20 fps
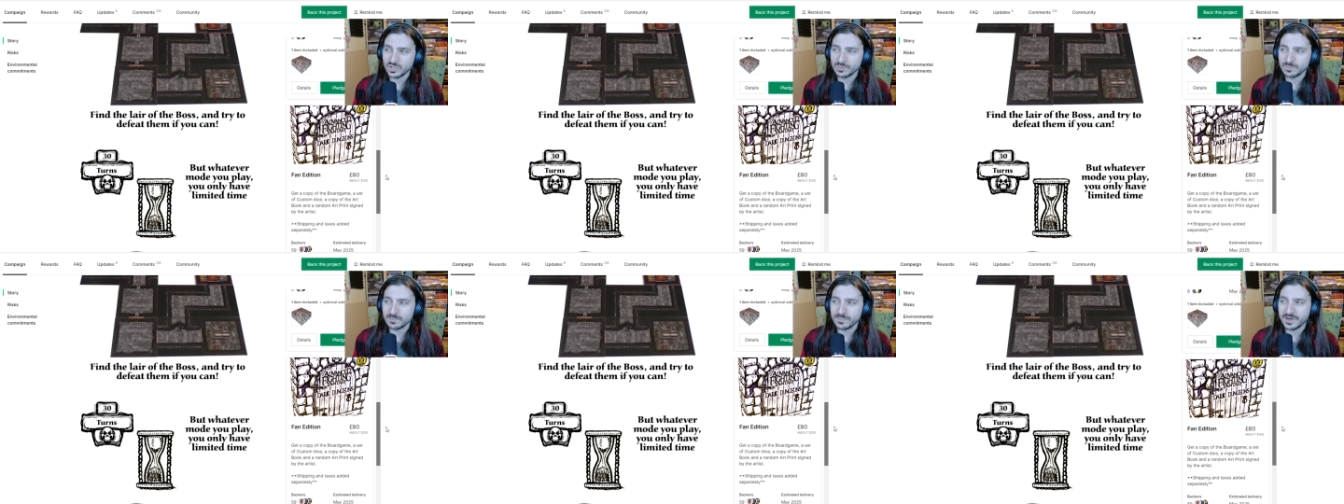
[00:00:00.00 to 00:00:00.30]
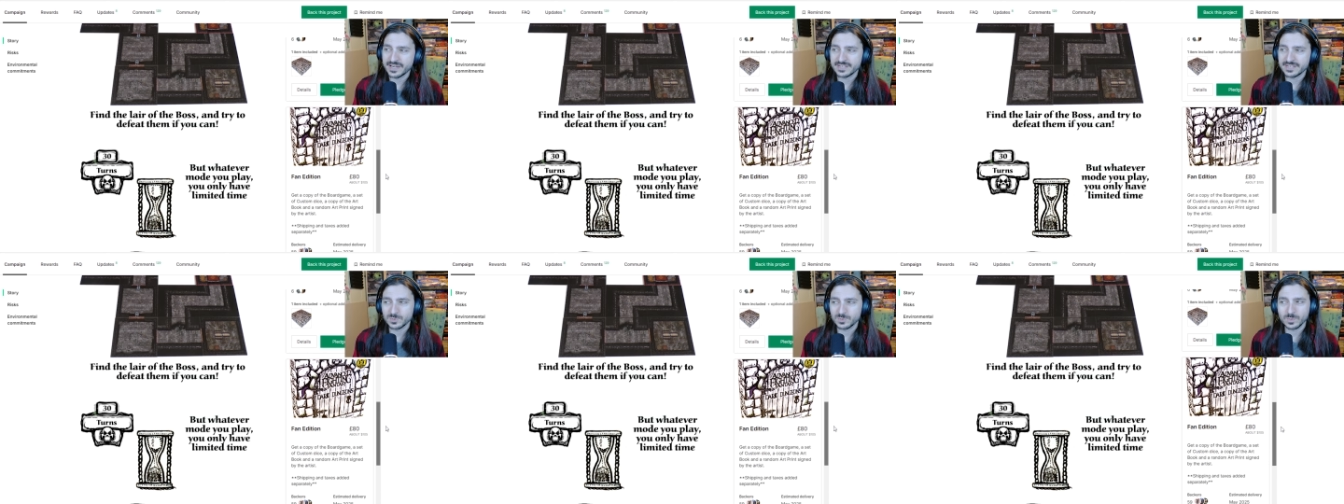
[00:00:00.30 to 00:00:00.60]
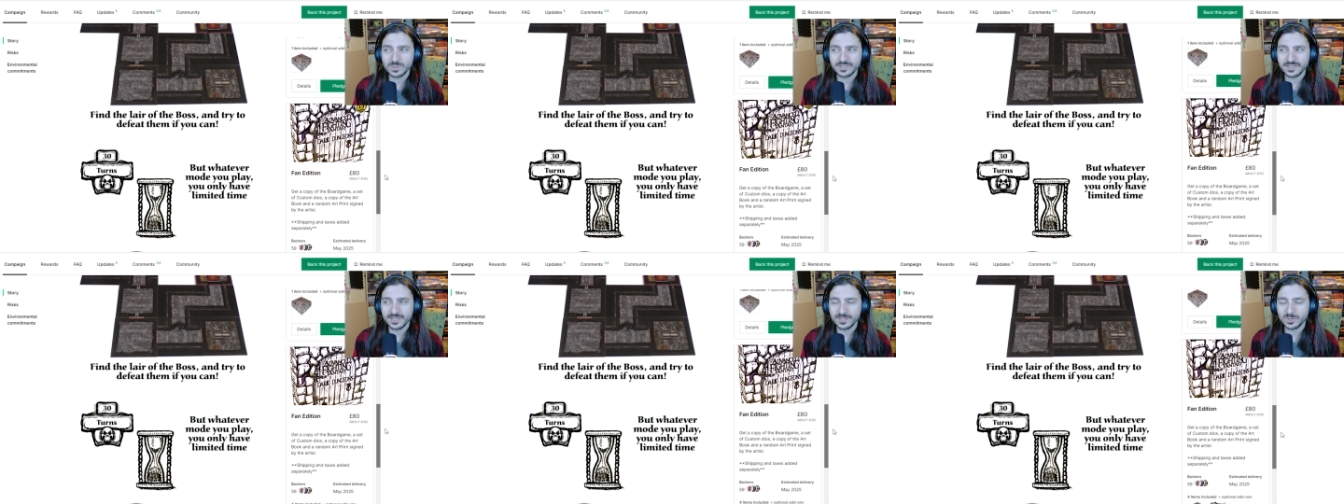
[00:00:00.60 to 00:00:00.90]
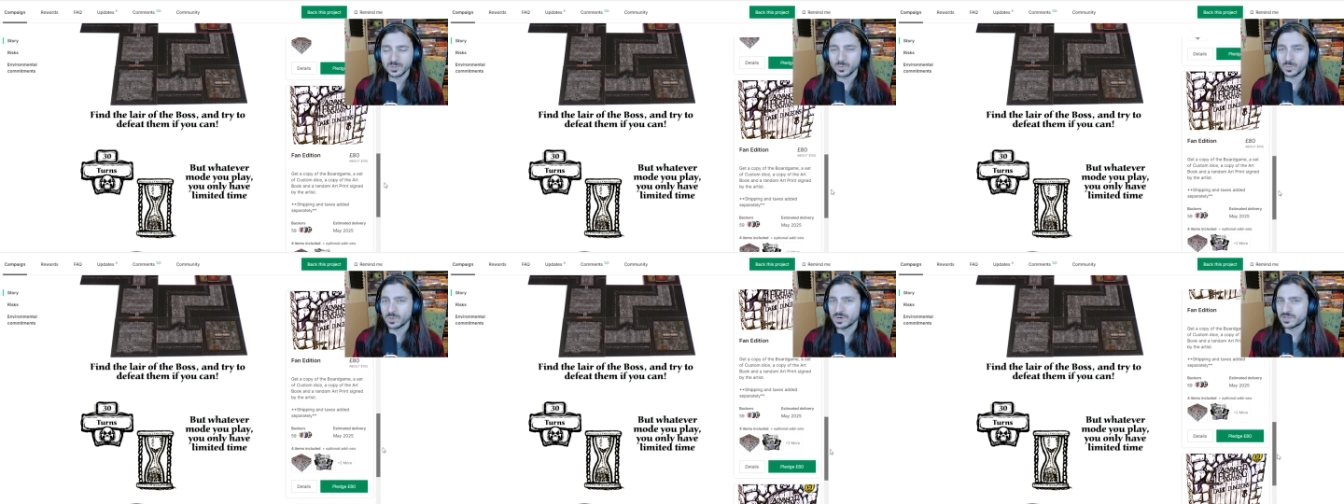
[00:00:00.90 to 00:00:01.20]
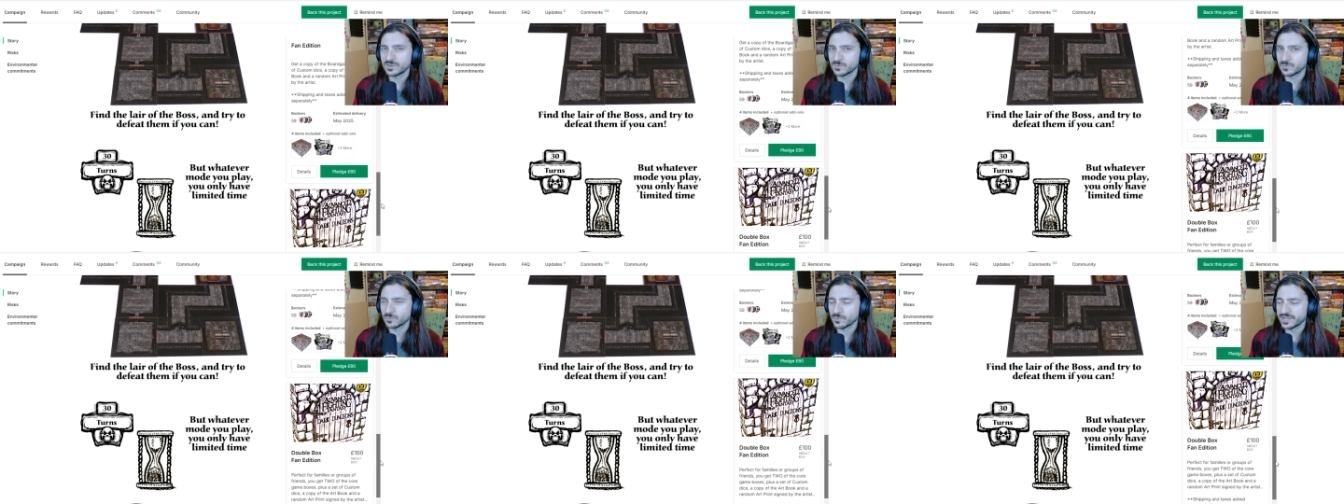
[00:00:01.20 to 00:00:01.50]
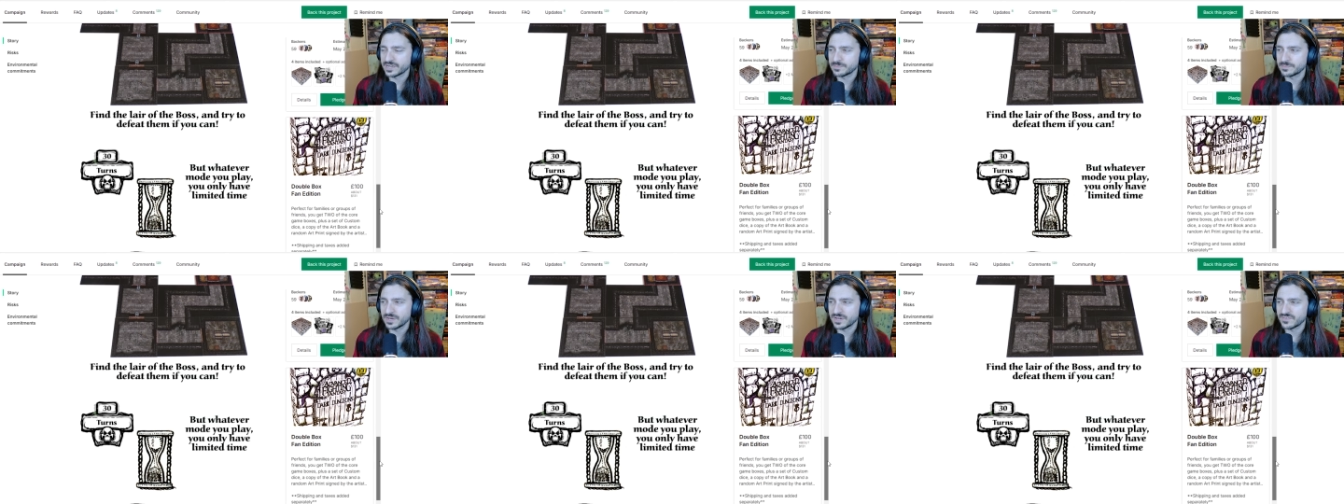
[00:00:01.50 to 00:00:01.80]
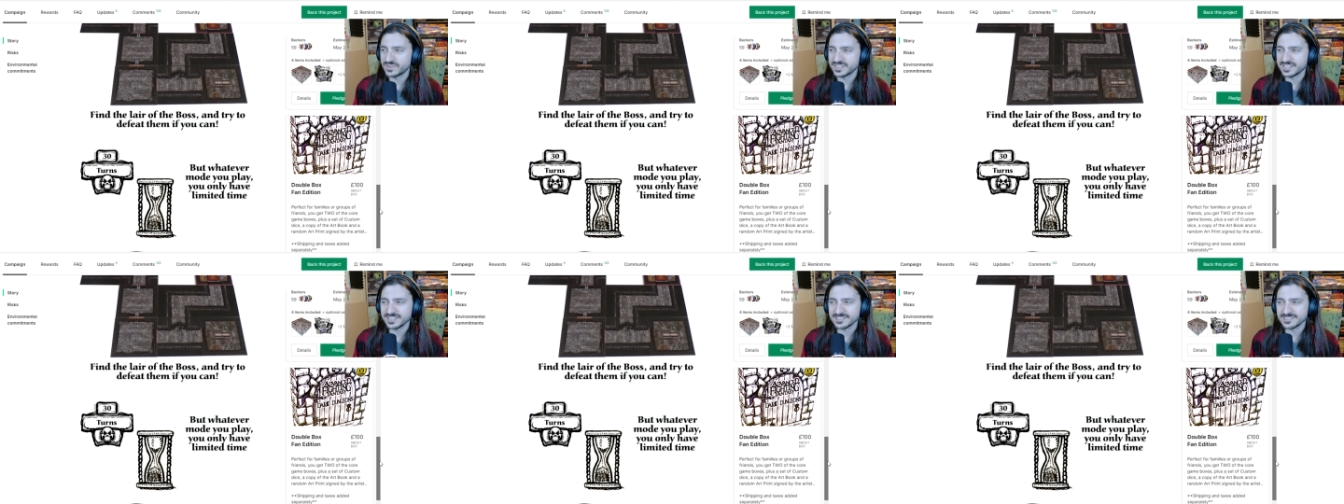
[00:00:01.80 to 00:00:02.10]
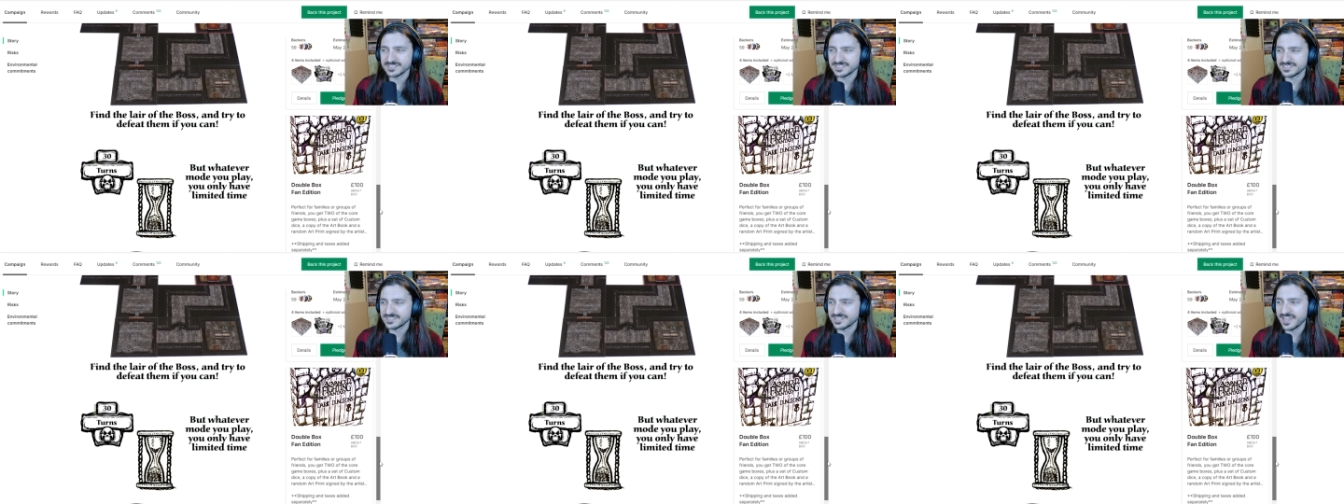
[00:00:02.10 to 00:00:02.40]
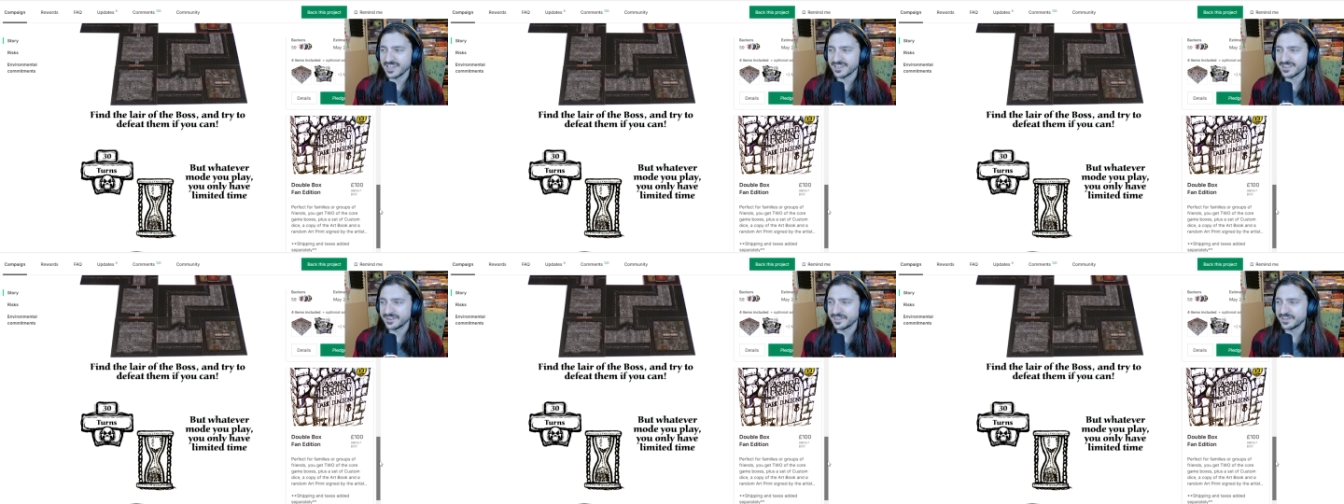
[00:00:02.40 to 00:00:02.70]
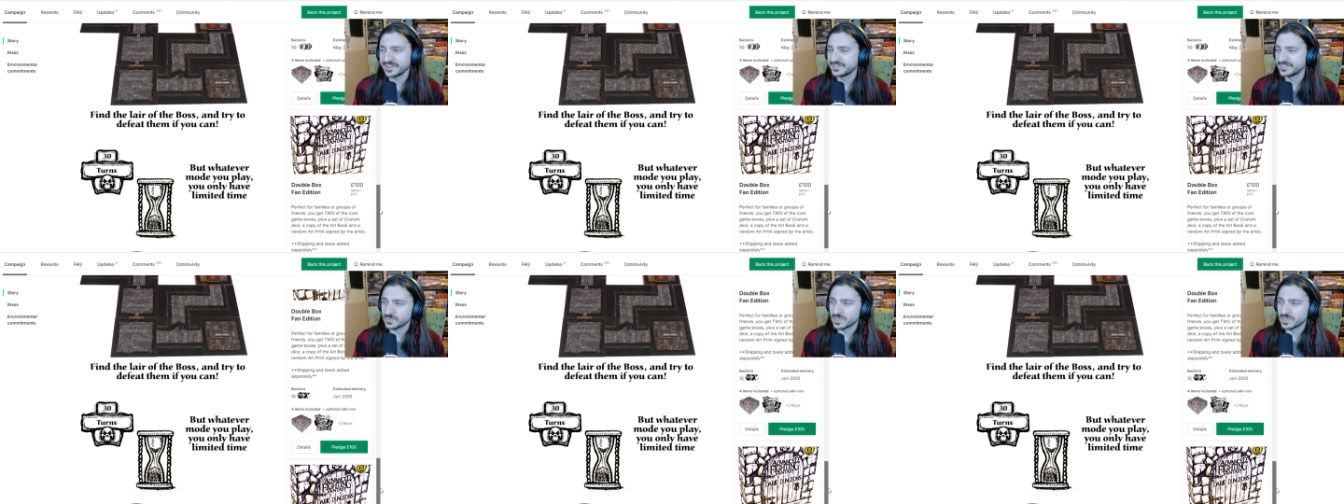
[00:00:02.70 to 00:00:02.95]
you might as well get the one right above it instead.